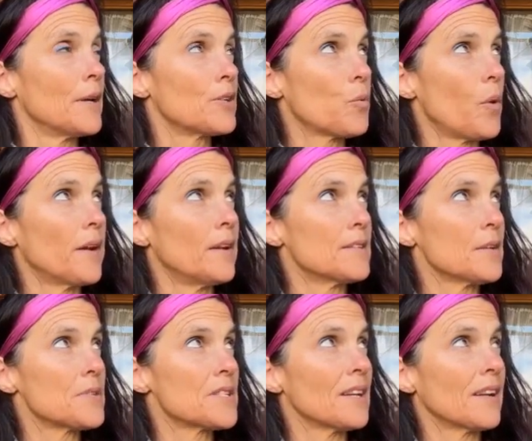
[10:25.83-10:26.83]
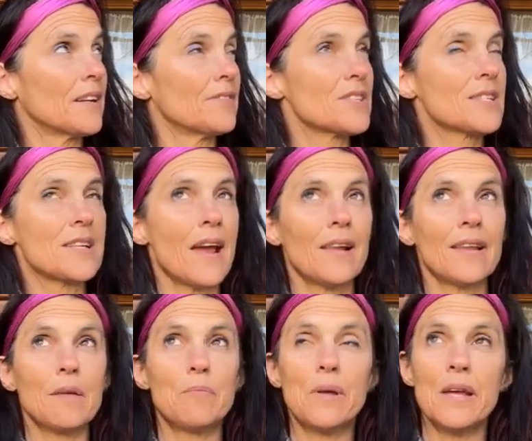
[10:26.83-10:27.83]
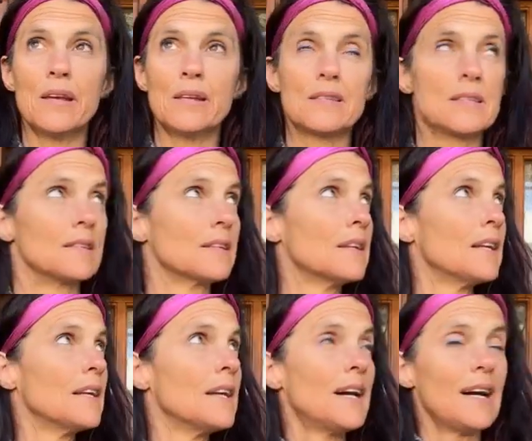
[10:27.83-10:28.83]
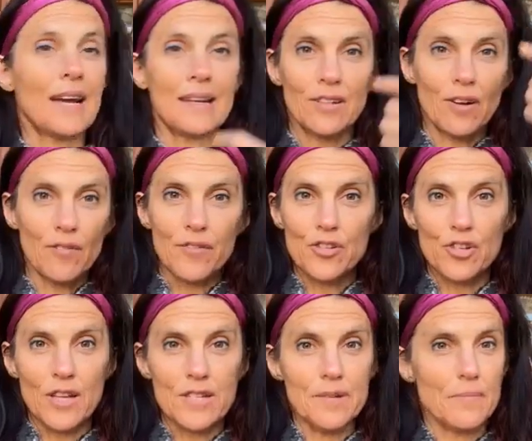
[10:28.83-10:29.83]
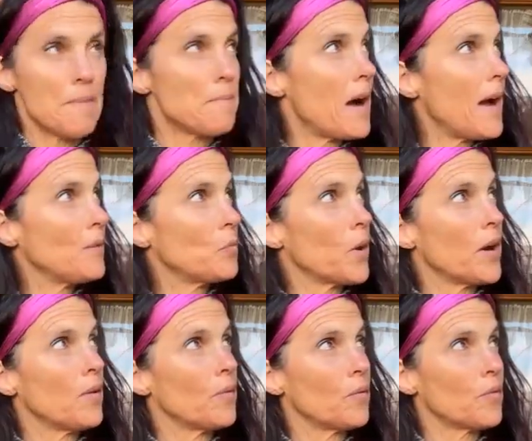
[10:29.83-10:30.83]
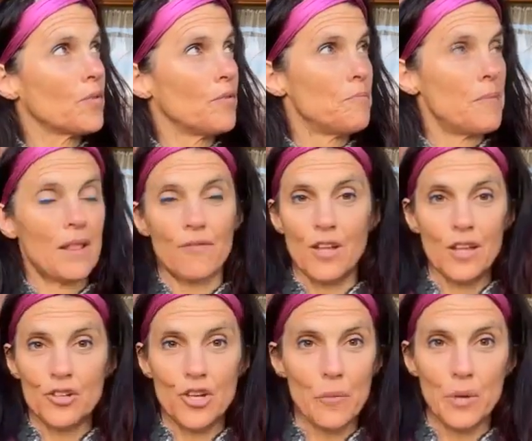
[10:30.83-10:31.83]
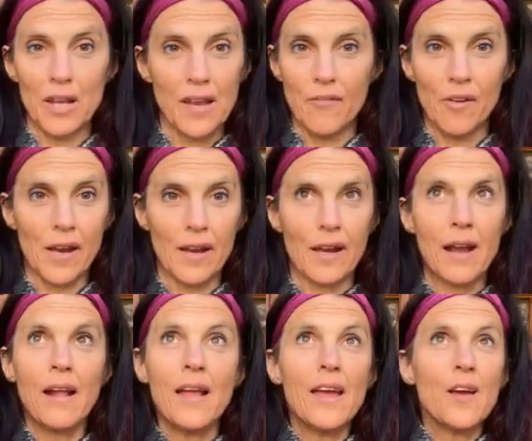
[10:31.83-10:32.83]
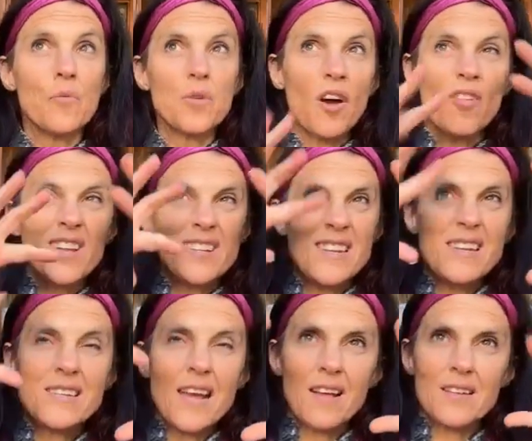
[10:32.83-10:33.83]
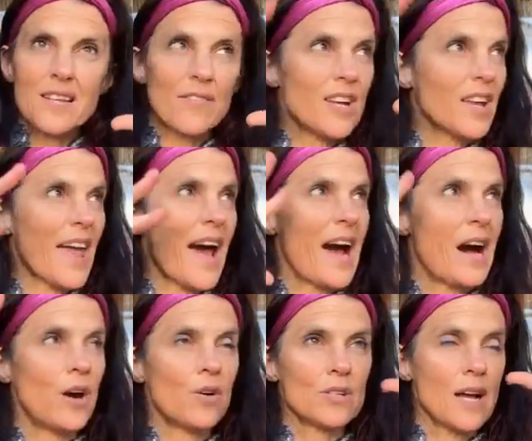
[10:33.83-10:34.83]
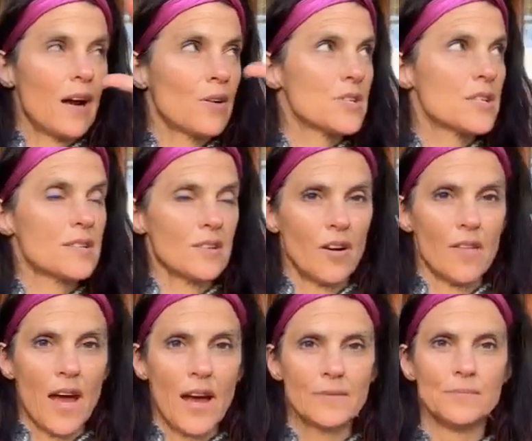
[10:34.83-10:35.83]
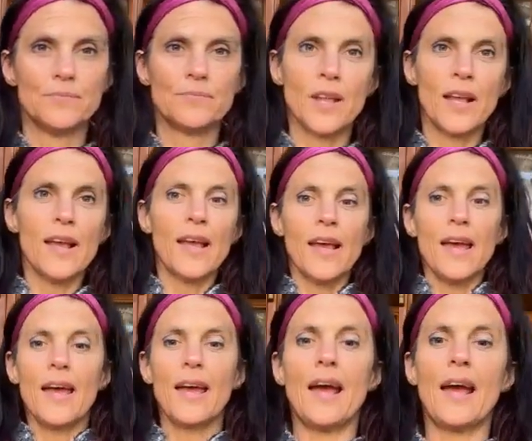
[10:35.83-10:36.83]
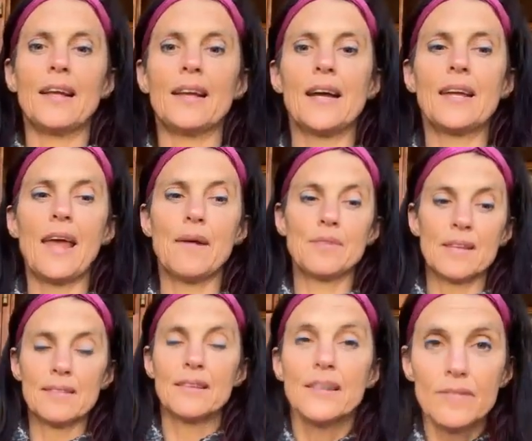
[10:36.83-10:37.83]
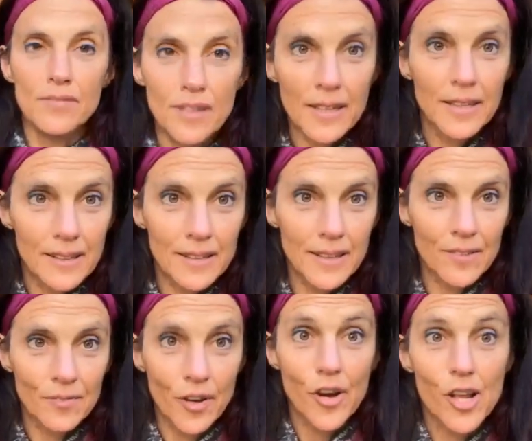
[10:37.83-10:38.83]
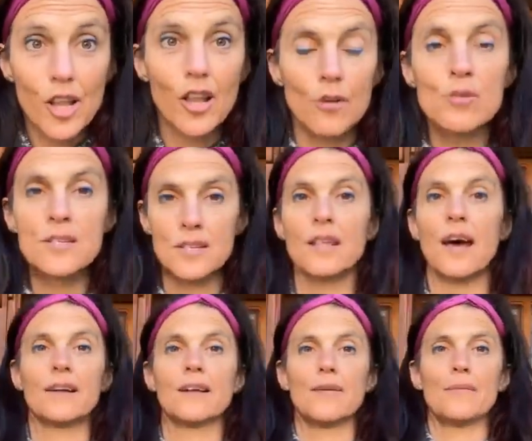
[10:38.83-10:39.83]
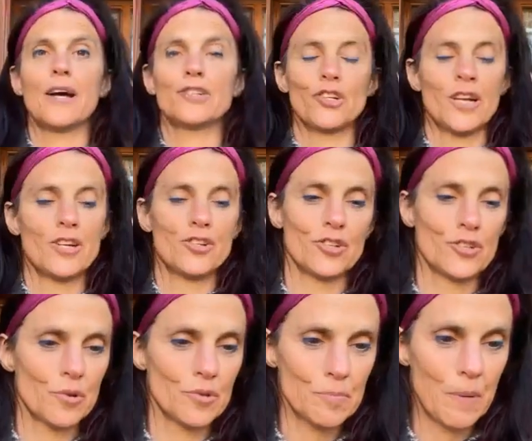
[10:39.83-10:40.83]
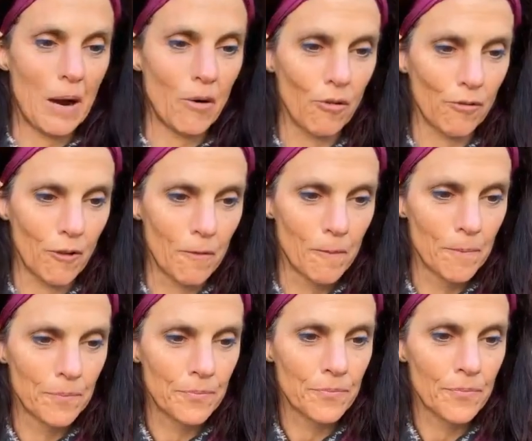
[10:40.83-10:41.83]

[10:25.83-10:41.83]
in my 20s, I was thinking of scaling peaks, and I had it all visualized in my mind where the village I would live in, with all the details of it, and the houses and all that. And I came to live in very close to that imagination, so it's powerful.